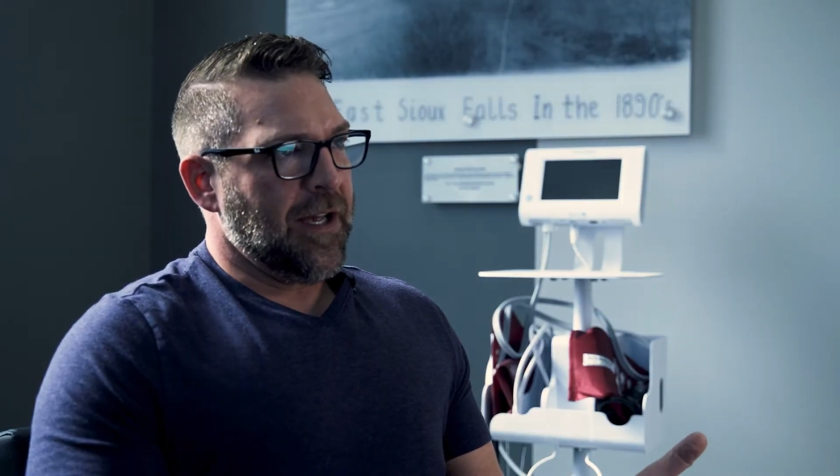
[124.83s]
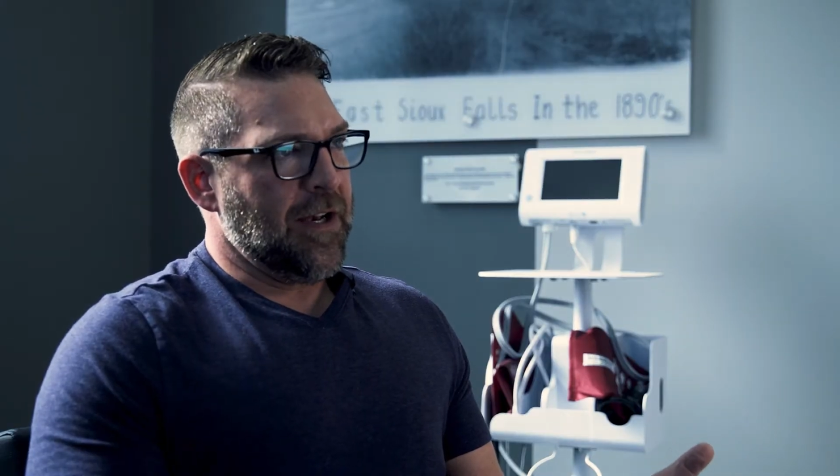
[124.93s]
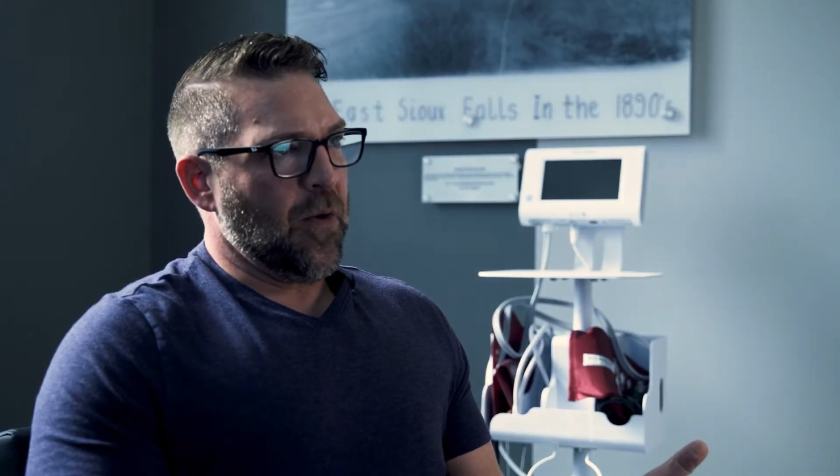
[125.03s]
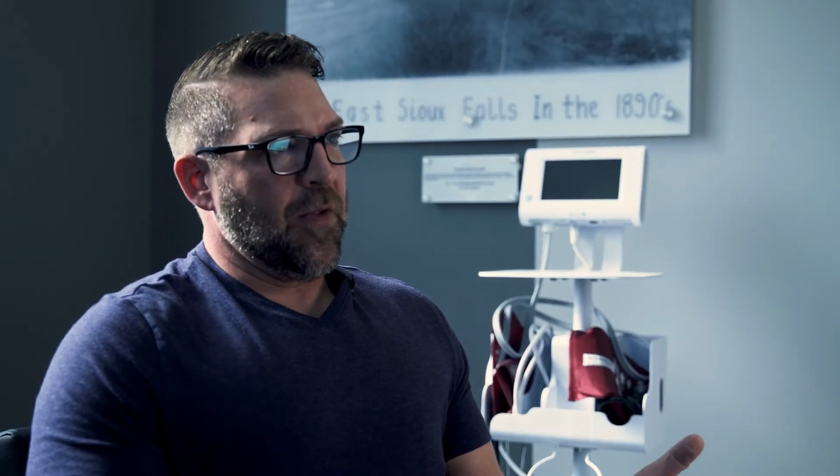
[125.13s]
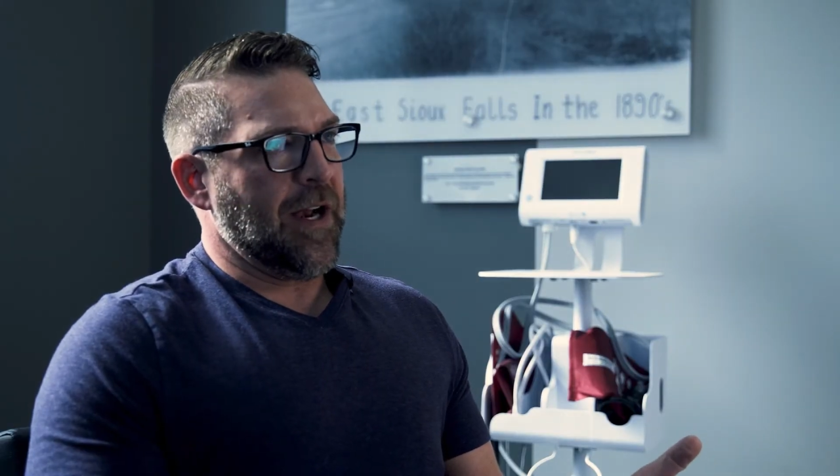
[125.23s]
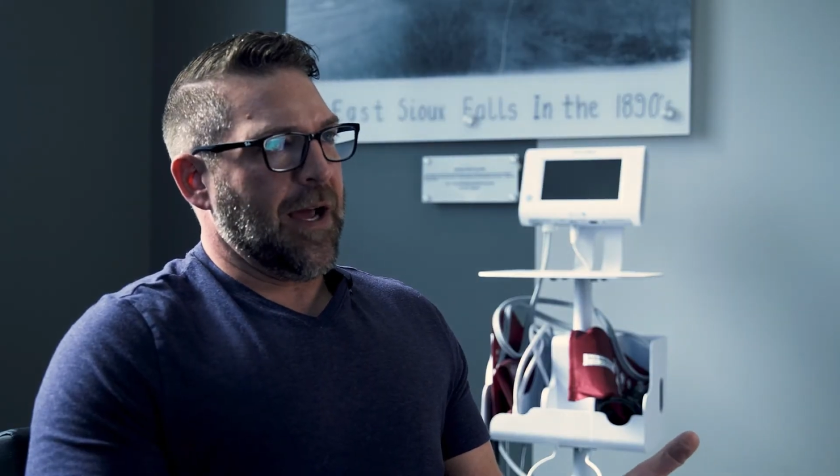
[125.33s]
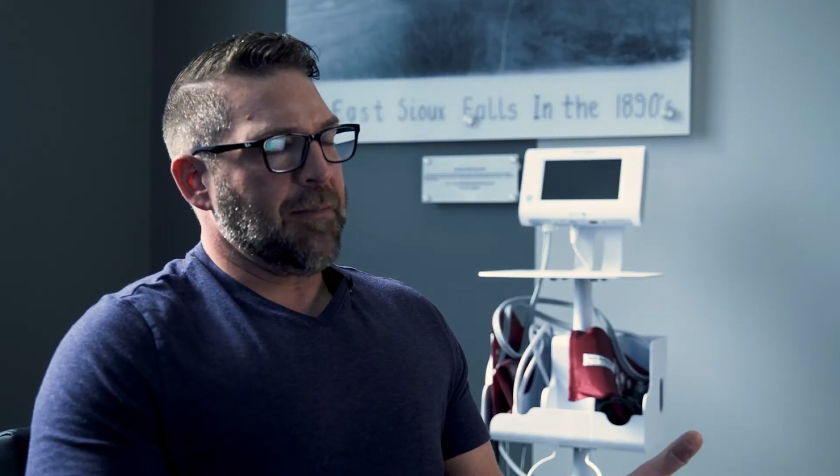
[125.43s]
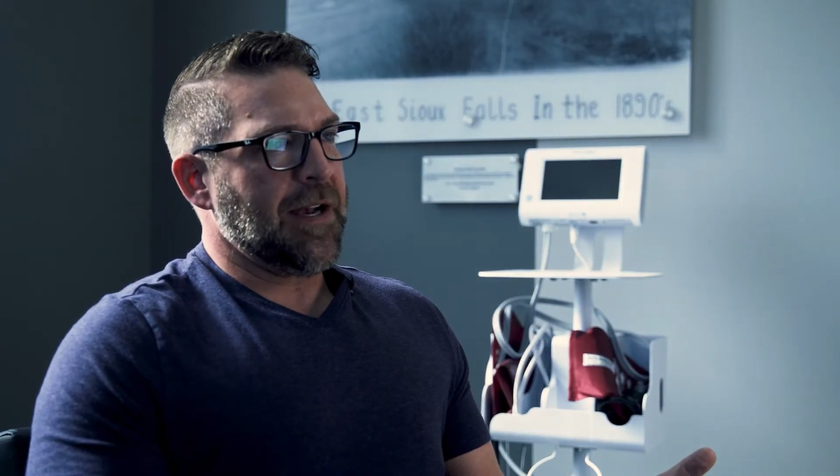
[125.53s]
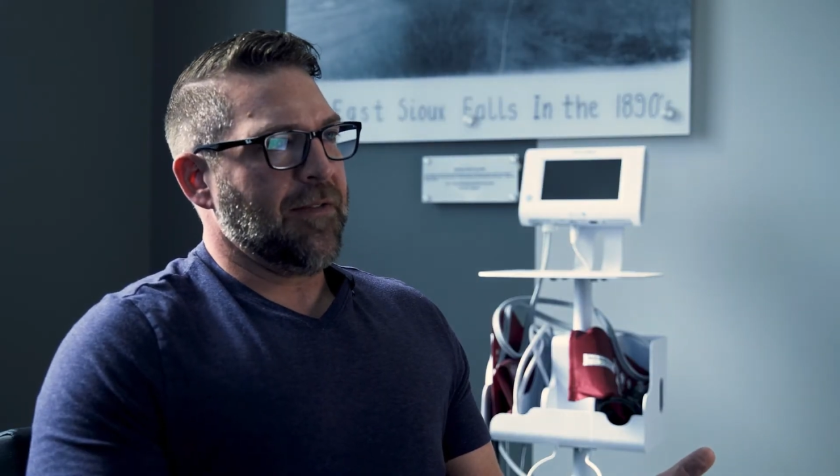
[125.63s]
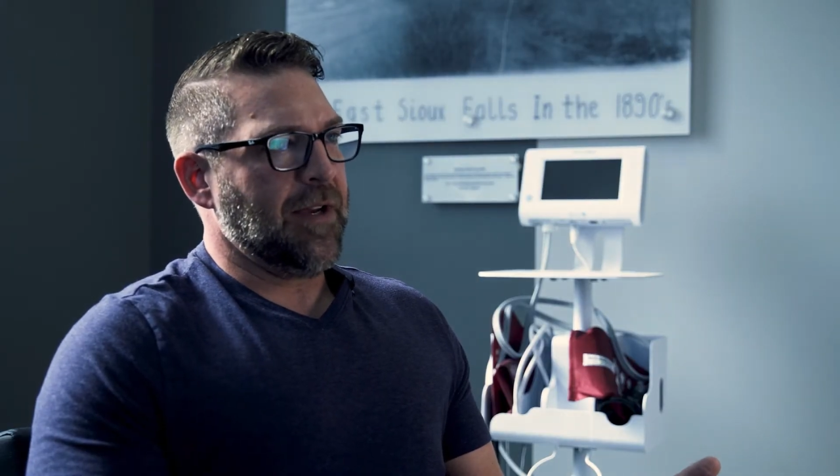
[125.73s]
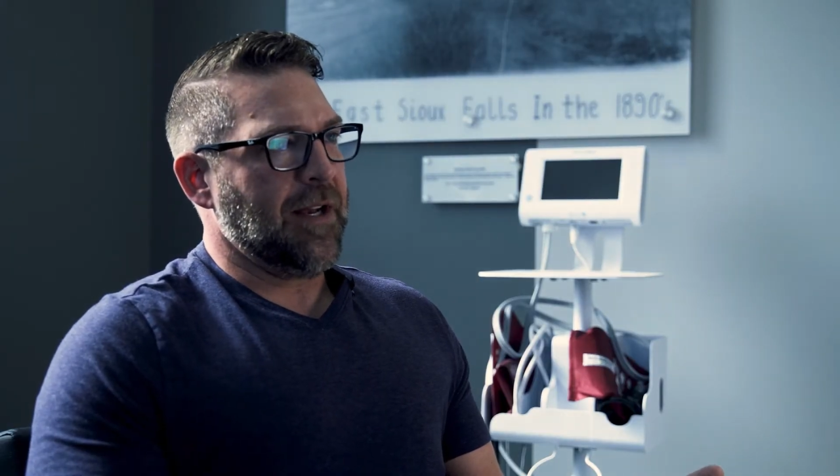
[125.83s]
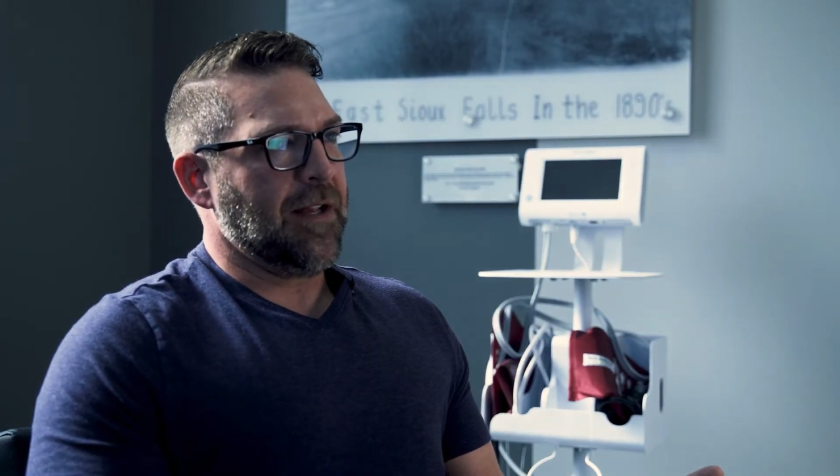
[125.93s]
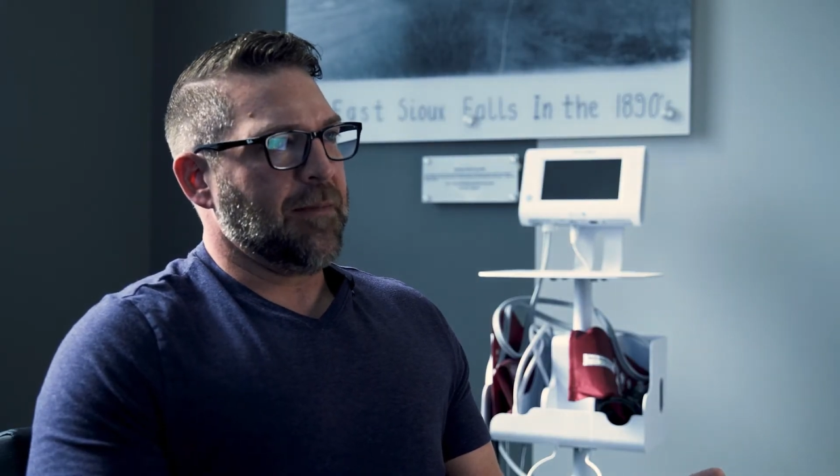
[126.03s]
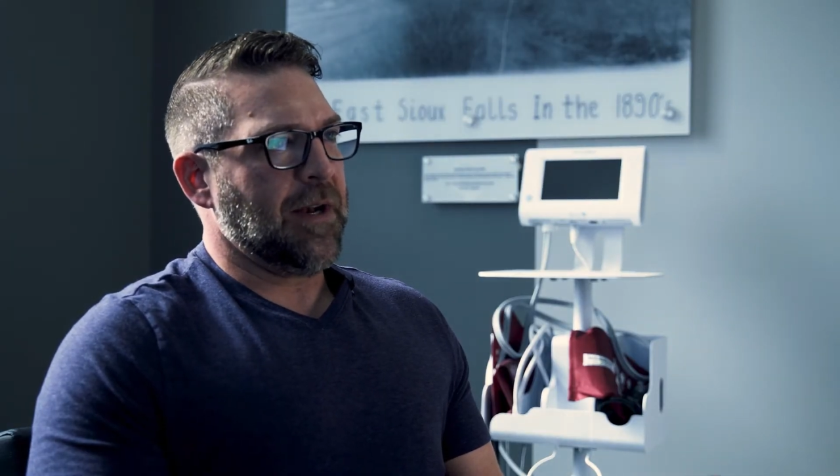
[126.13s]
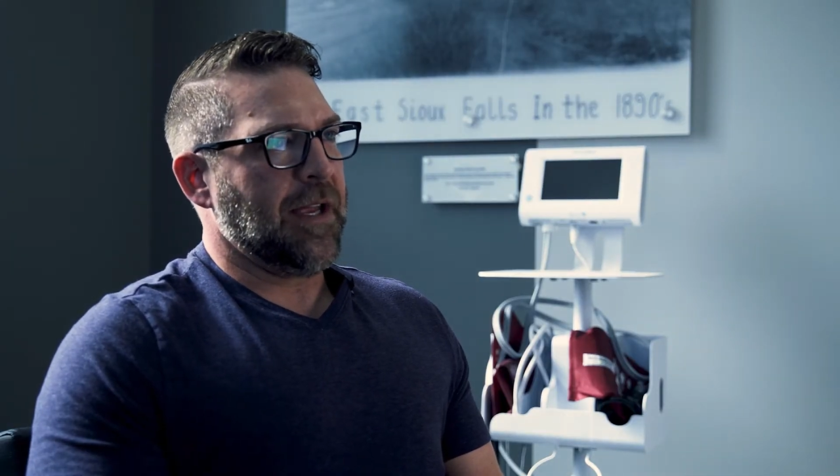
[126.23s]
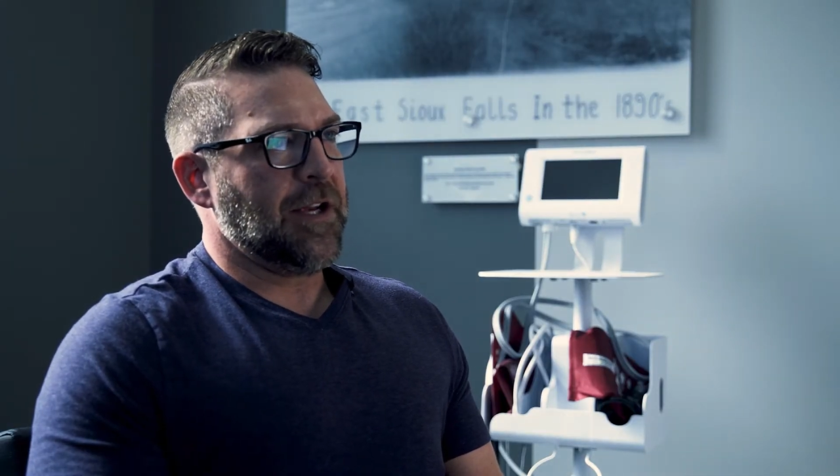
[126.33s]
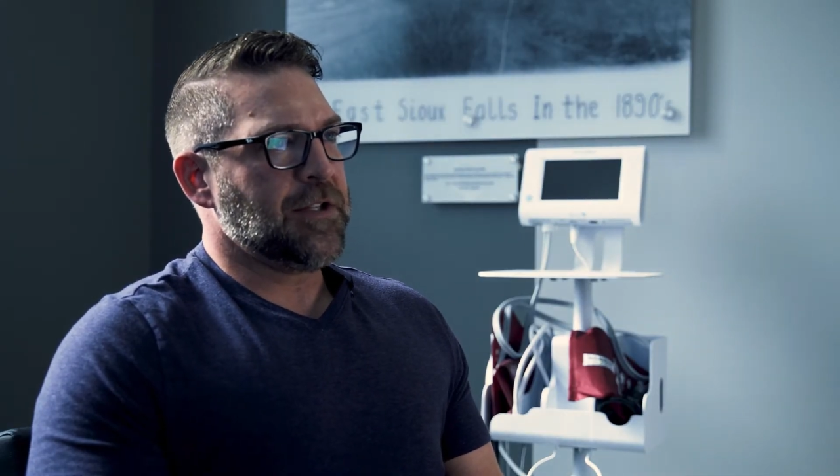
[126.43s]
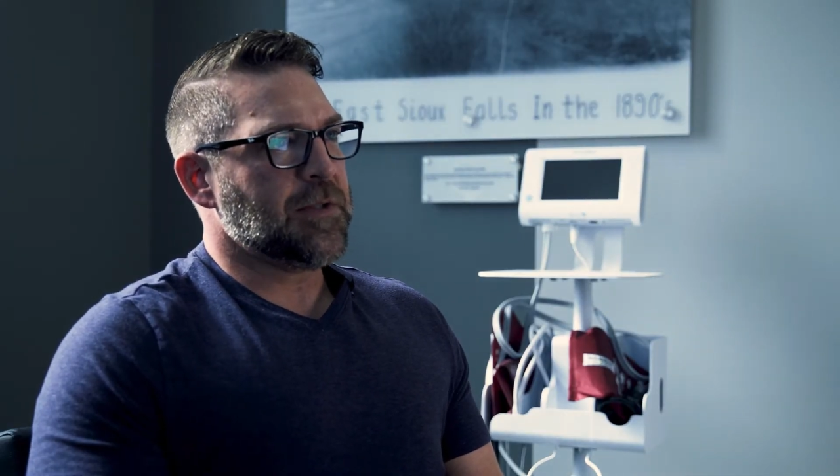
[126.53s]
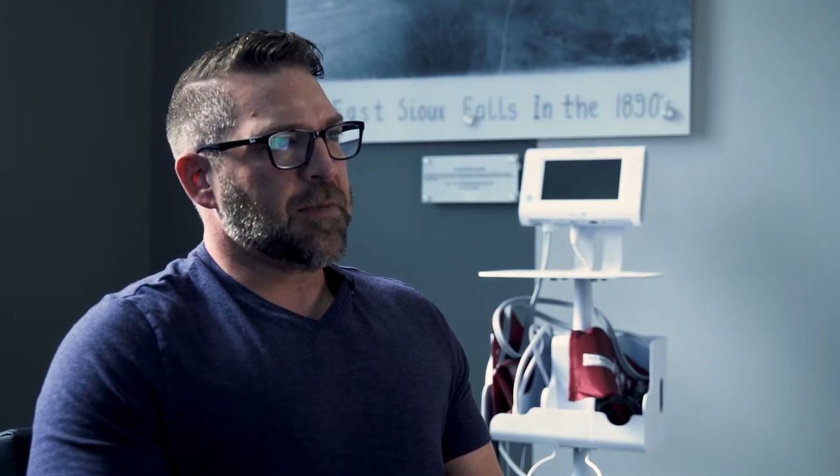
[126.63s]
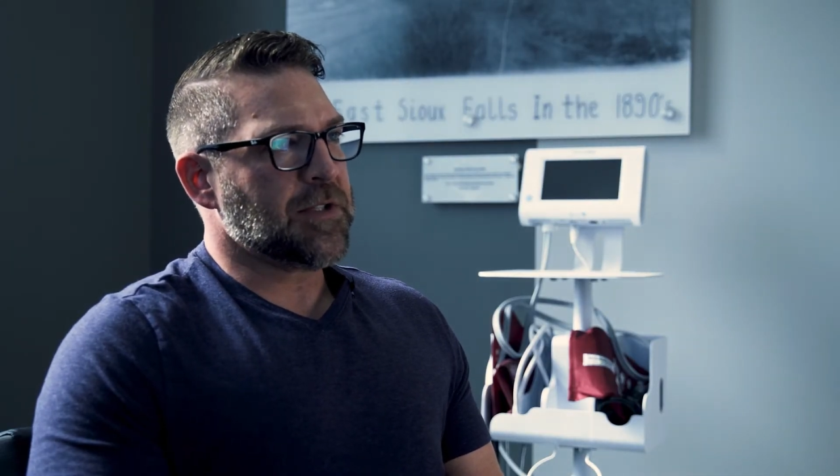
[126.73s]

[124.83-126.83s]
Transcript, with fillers: and know that I'm not even getting the medications